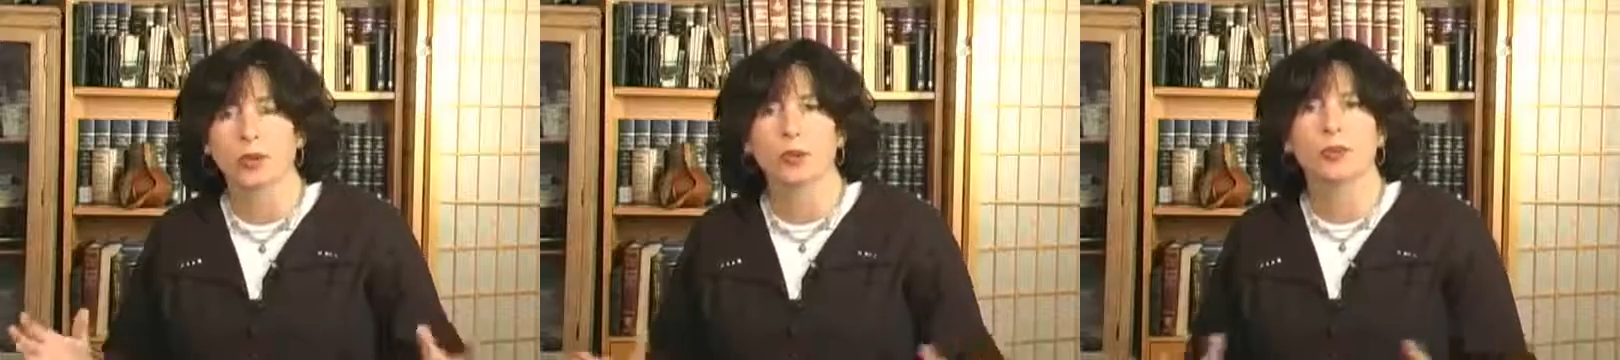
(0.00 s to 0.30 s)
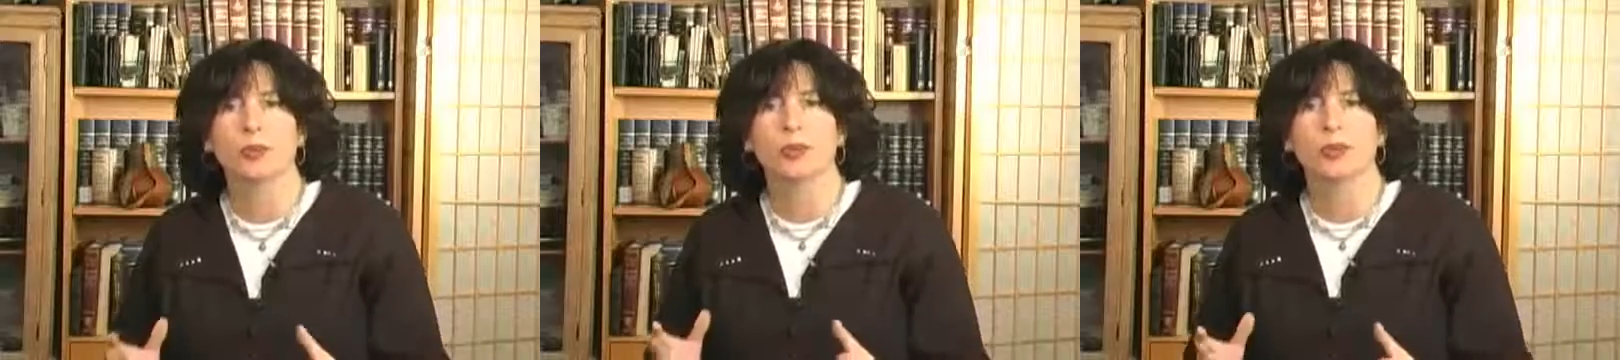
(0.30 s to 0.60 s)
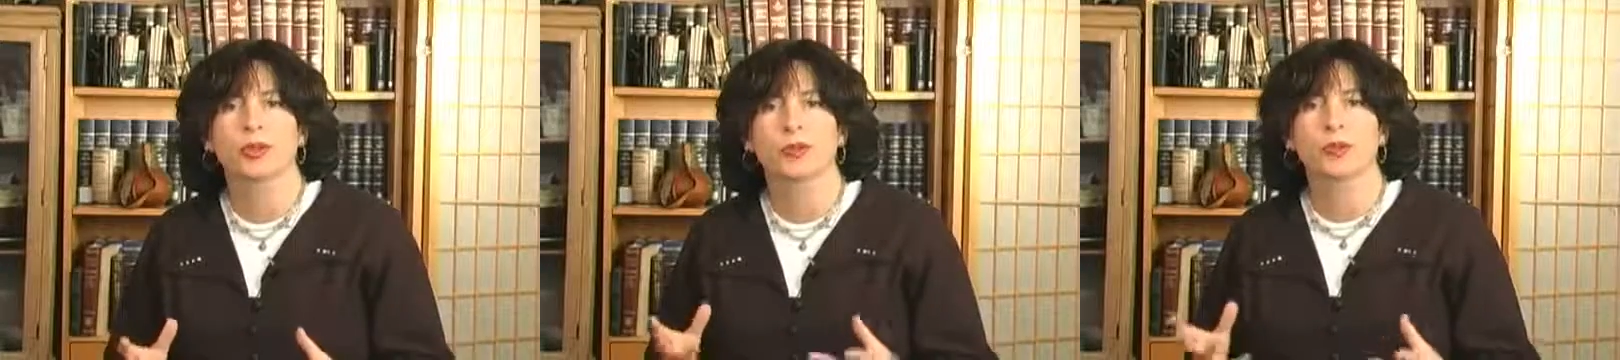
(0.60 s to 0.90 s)
group
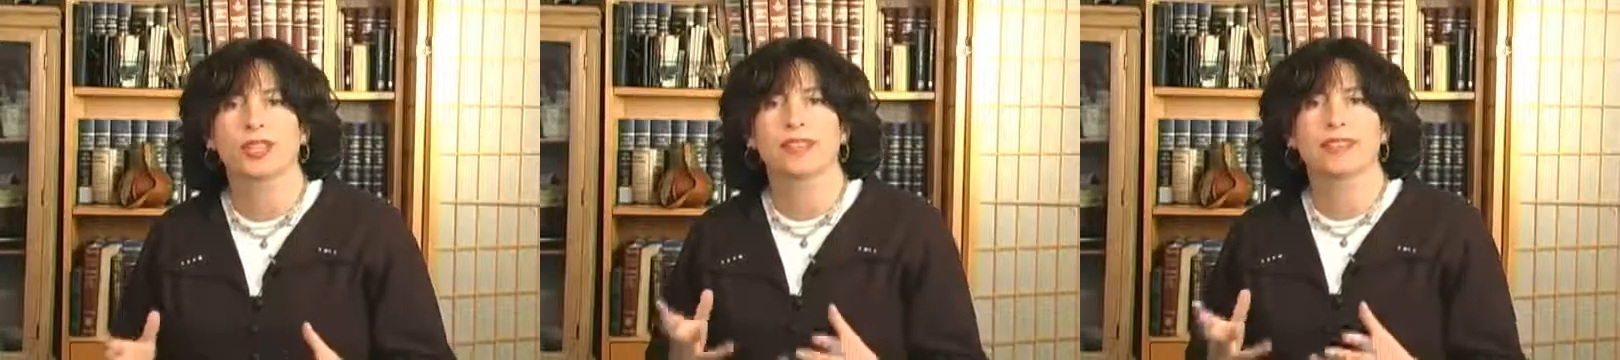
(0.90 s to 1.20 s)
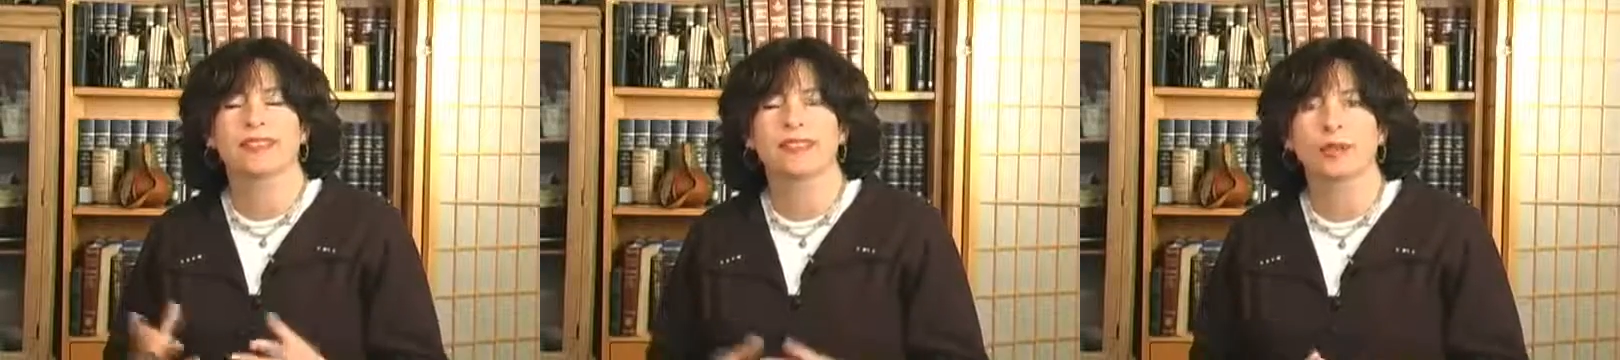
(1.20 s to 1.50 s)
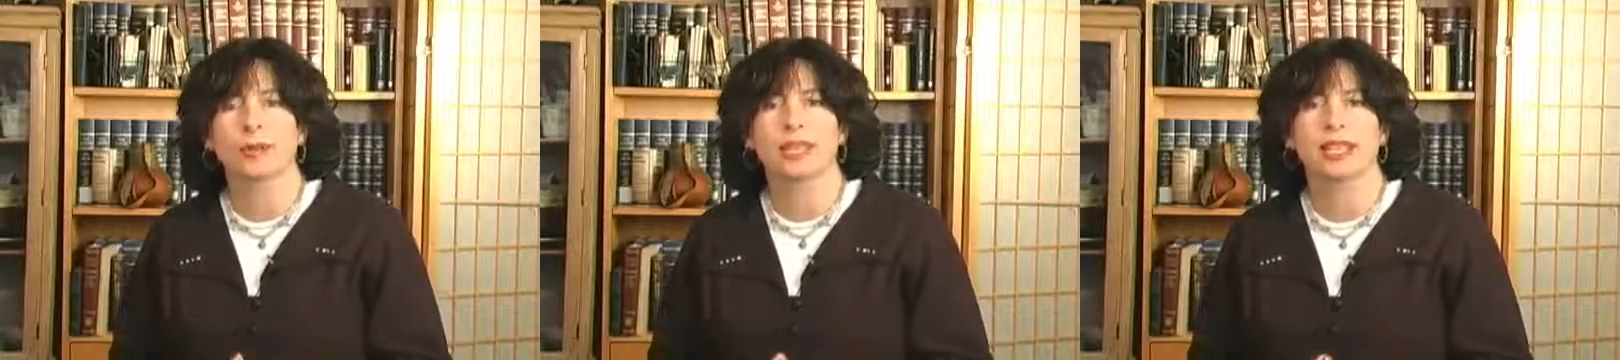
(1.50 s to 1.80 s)
feeling
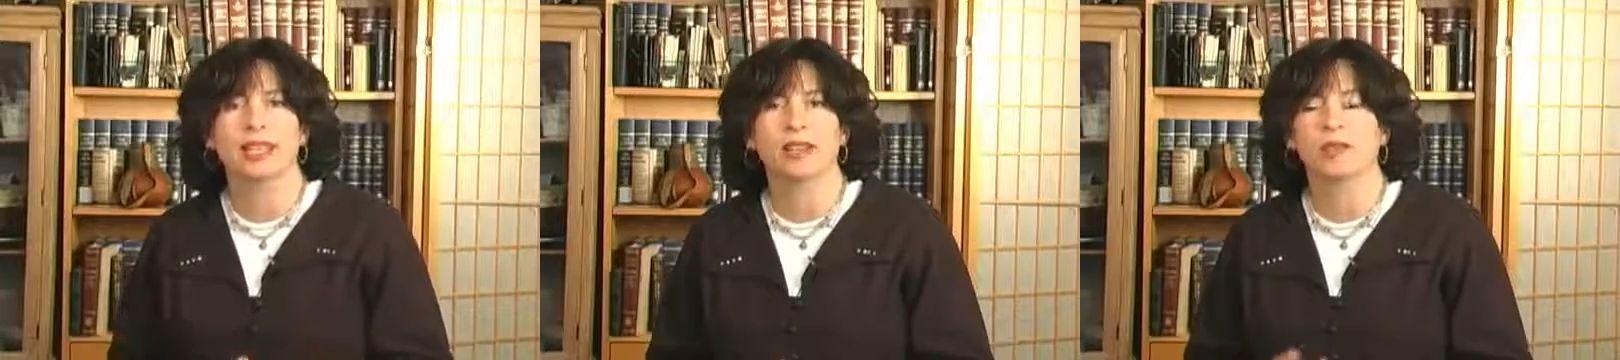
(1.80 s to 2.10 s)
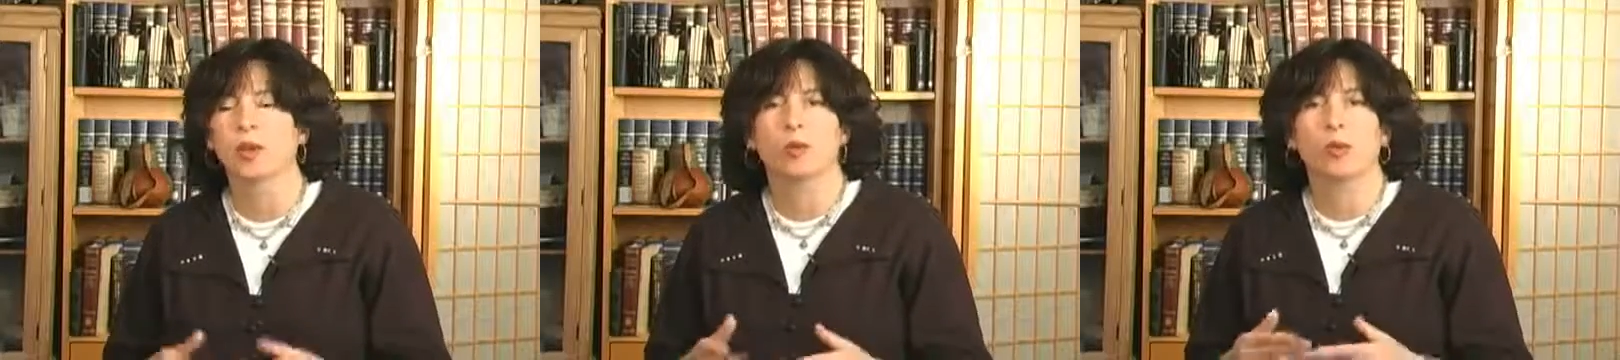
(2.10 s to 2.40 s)
that we have,